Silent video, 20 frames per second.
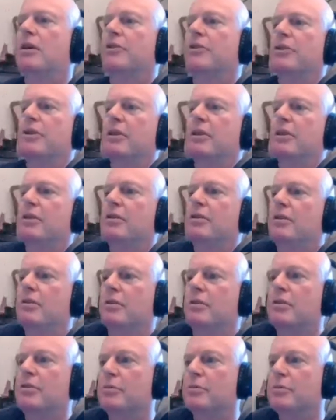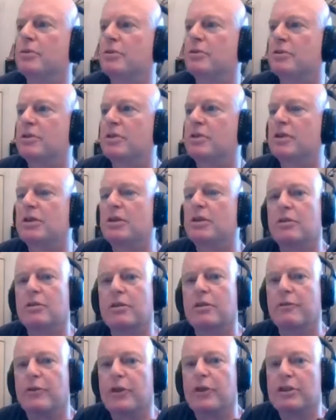other day I was
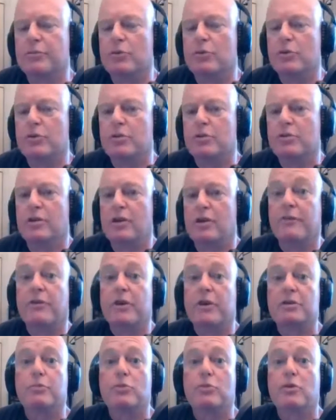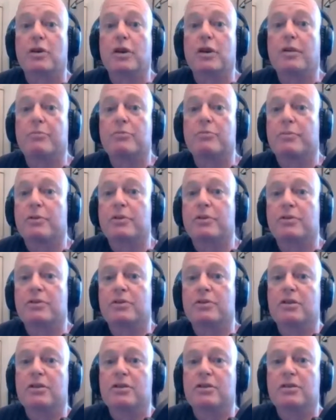looking at Facebook, and you know how Facebook comes up and
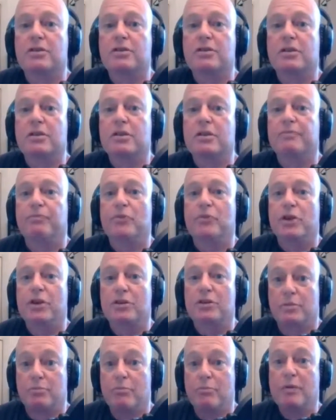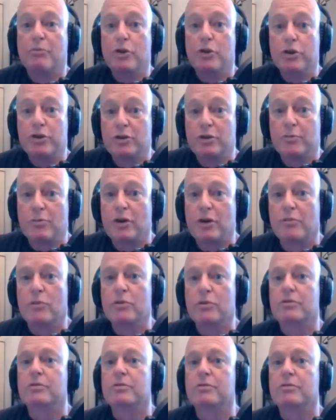says, here's some memories you might
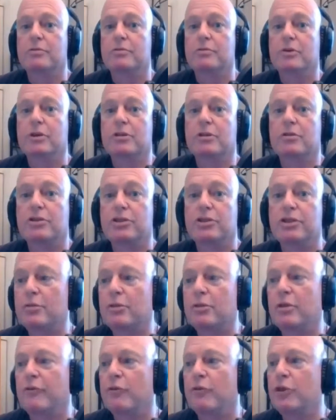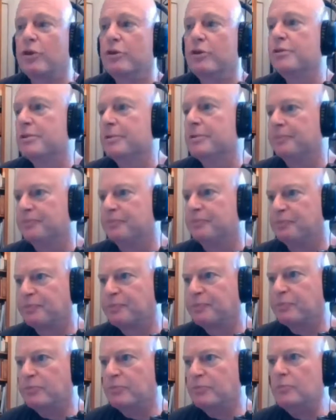want to share with your friends.
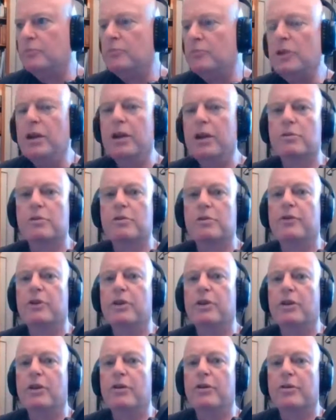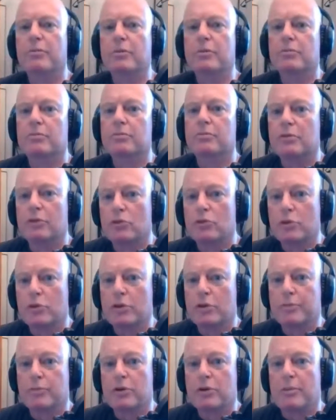And it was a video that my
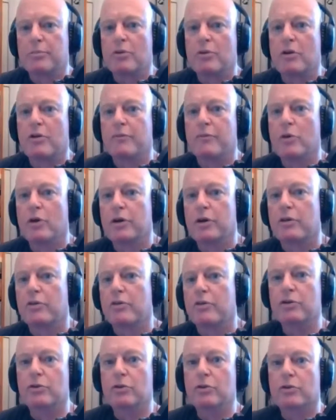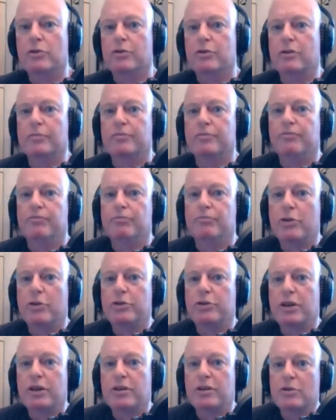daughter put up of my granddaughter at
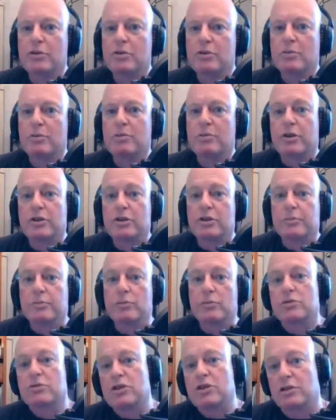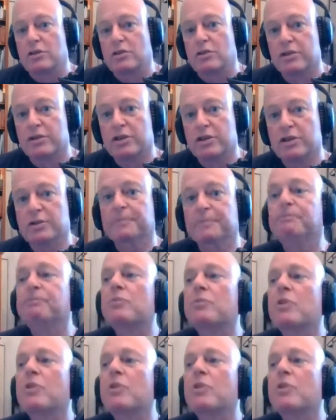MOTAT, Museum of Transport and Technology.